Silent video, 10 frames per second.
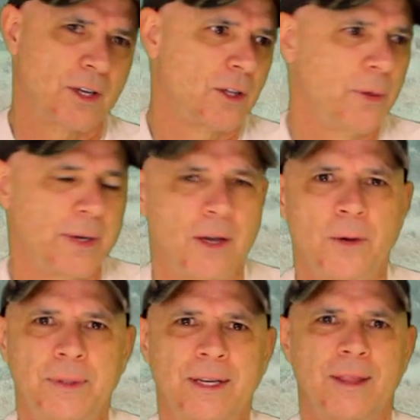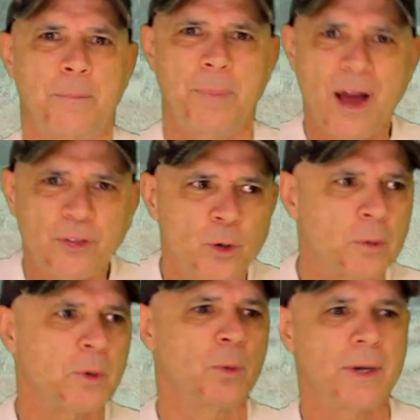including going to the
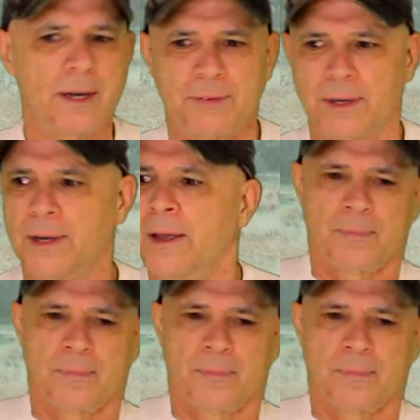bathroom or whatever.